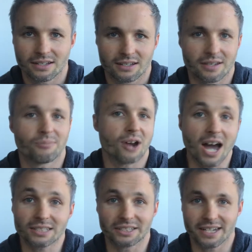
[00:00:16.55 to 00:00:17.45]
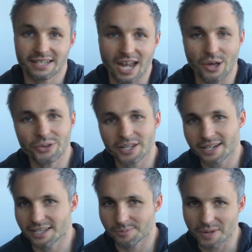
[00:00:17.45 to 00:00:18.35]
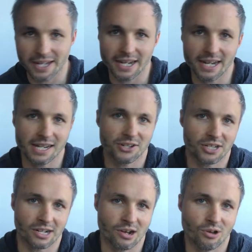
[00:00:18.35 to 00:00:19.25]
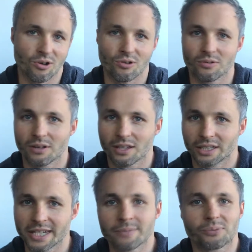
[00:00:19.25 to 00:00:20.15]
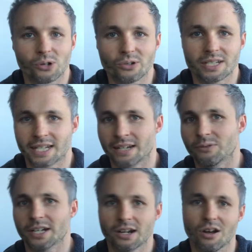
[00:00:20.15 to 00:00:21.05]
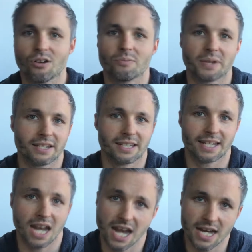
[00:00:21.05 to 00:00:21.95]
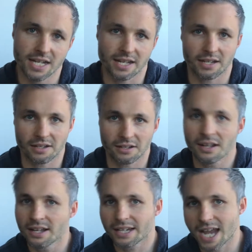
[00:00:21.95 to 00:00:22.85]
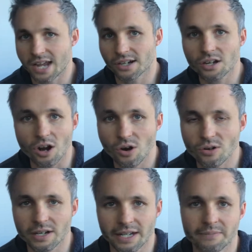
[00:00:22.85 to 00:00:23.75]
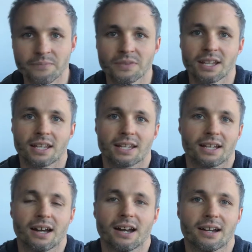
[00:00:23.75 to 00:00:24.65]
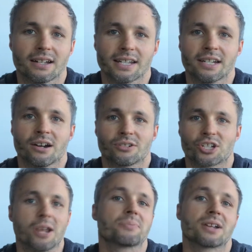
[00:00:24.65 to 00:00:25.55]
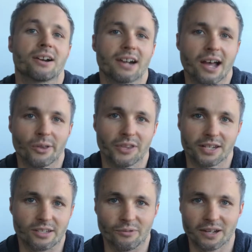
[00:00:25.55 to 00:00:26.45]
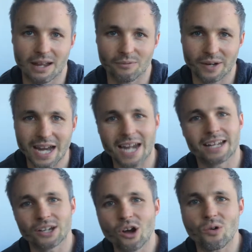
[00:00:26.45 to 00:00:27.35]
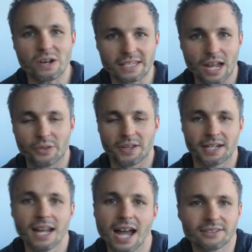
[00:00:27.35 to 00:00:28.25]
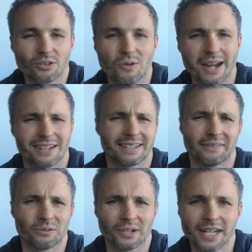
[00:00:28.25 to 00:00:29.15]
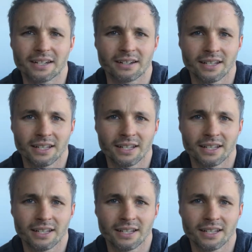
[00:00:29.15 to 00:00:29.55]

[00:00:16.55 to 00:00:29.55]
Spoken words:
some broccoli is healthy, spinach, lean protein, and we know a piece of cake and can of Coke and chips aren't healthy. So we kind of know what's healthy and not. So why doesn't everyone eat